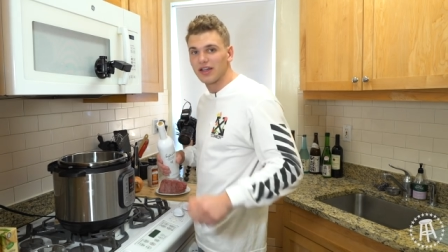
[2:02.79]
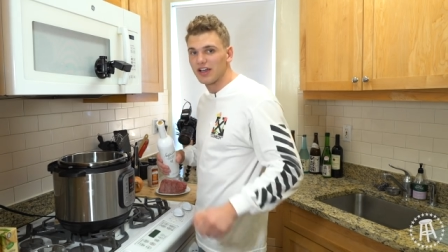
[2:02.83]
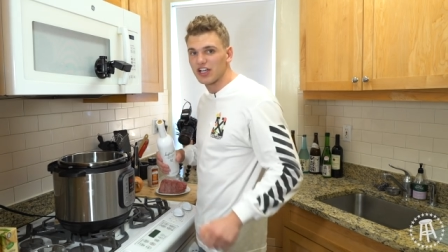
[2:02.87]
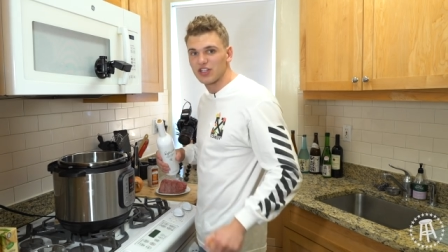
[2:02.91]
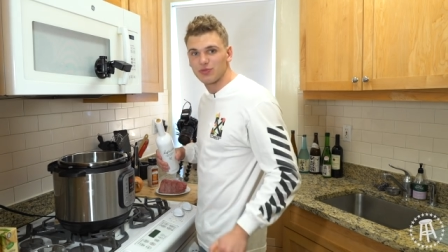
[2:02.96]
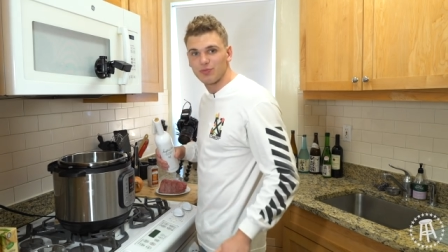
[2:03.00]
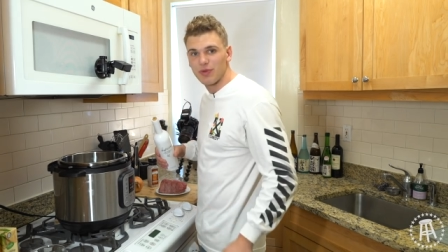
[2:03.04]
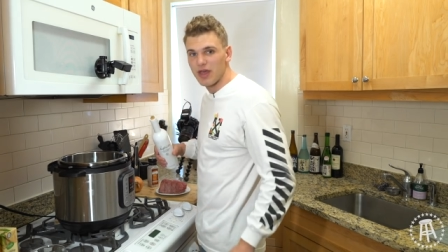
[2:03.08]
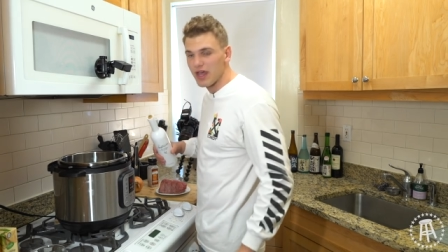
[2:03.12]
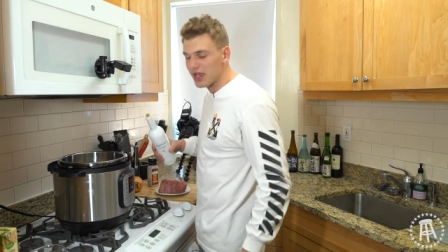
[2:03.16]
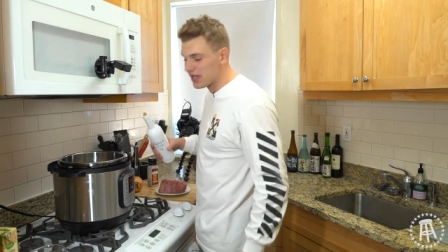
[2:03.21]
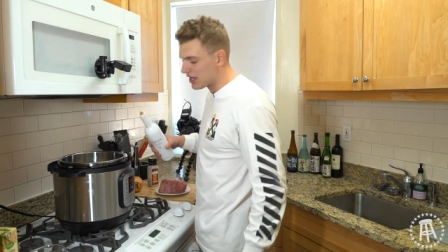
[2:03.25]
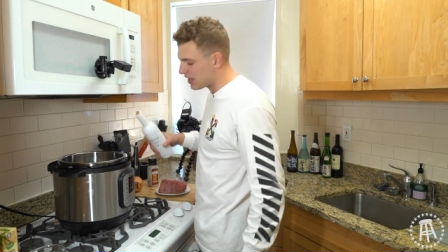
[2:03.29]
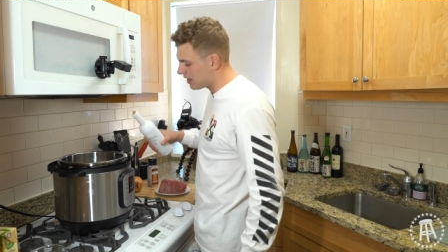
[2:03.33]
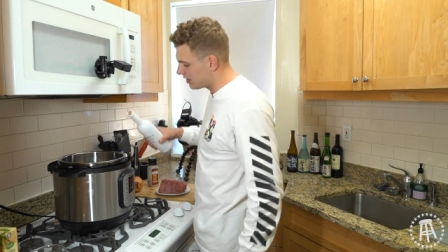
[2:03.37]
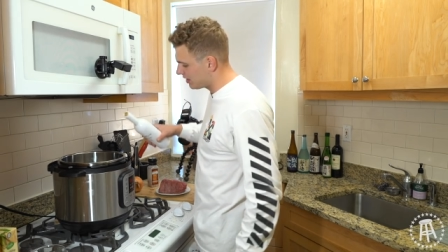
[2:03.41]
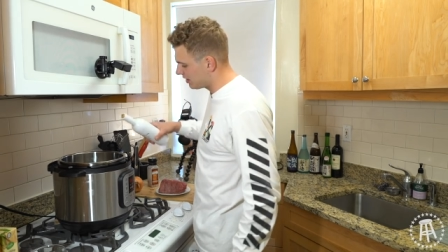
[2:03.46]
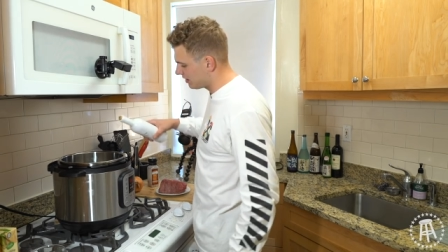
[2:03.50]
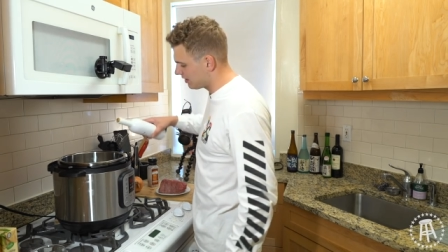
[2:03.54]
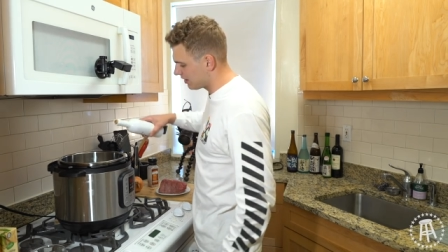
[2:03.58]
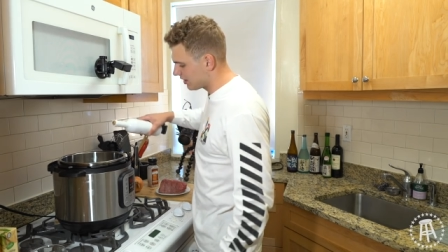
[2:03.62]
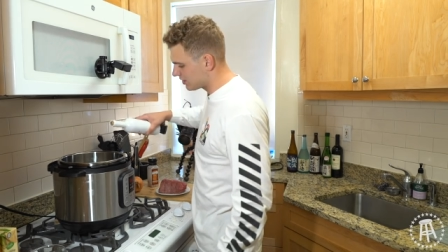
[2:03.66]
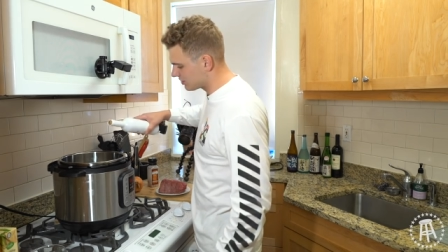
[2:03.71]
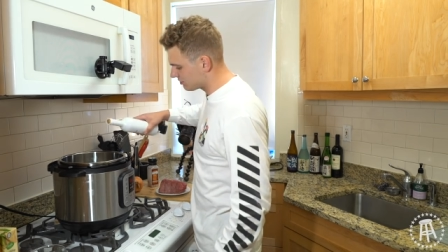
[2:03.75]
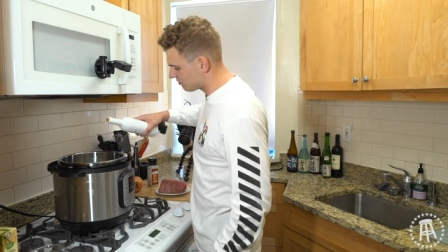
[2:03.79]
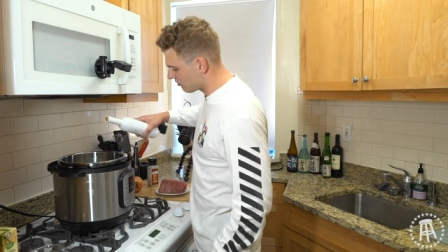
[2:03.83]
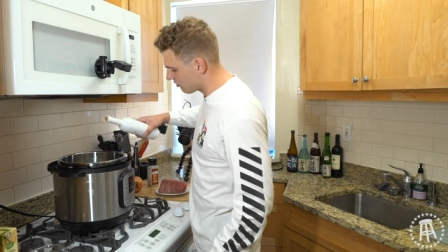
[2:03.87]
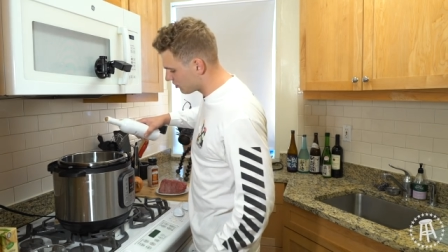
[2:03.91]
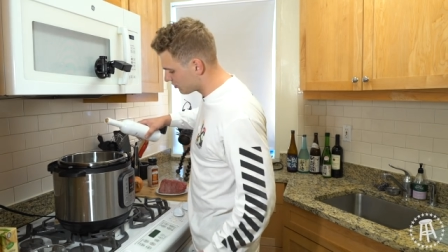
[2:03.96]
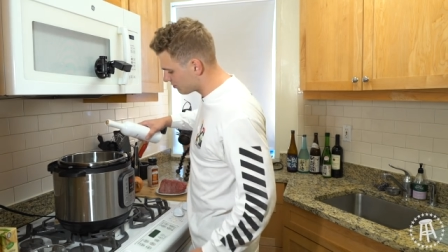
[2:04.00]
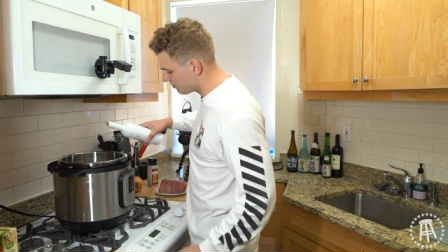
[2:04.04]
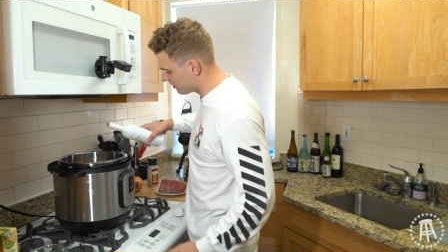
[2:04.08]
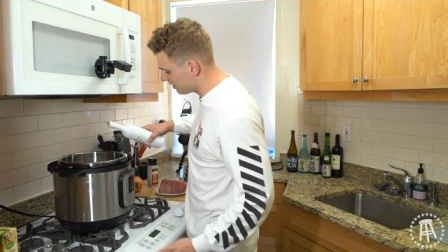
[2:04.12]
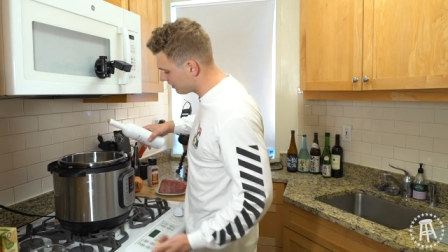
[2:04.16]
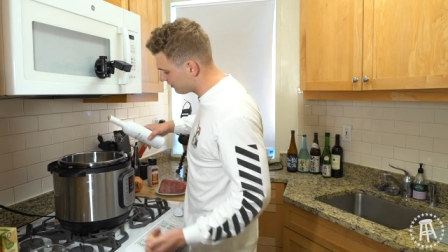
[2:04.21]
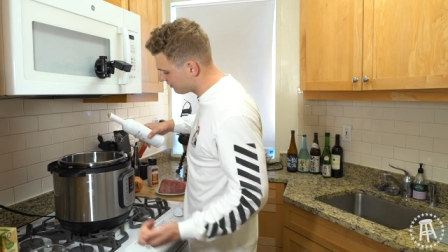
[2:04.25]
nice baguette, nice
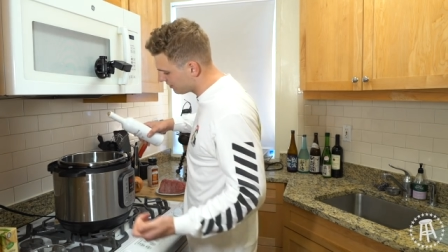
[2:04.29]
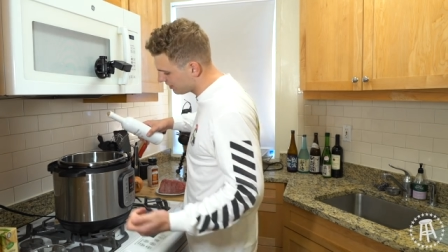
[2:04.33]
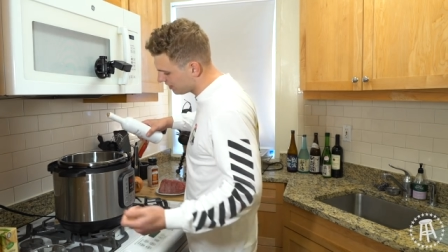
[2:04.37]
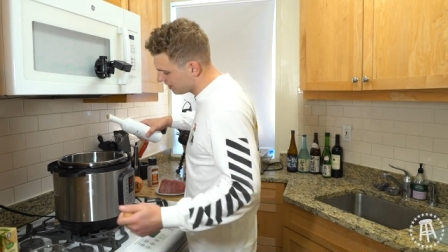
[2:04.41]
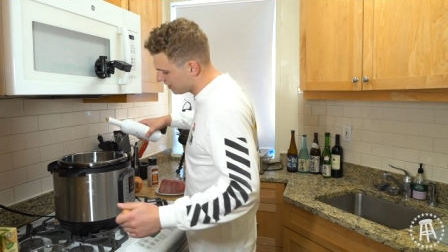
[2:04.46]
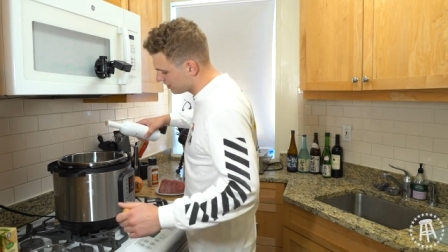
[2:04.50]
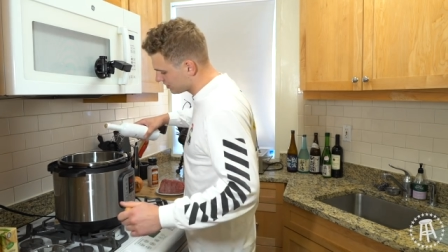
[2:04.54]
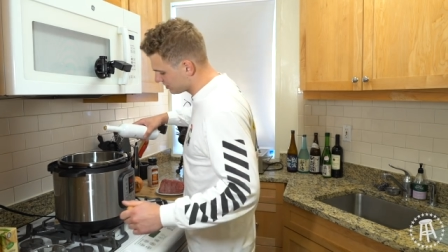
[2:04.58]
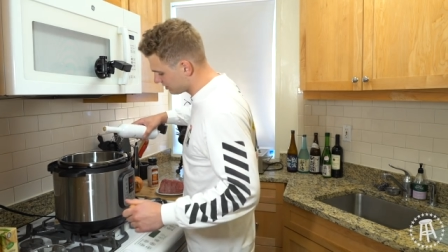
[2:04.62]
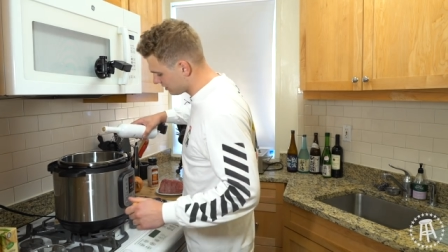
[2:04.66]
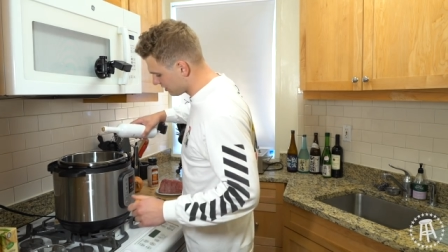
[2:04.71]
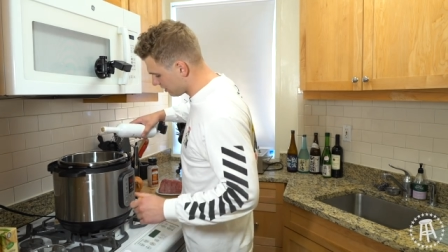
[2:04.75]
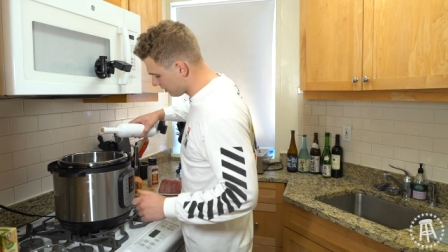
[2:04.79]
roast beef. So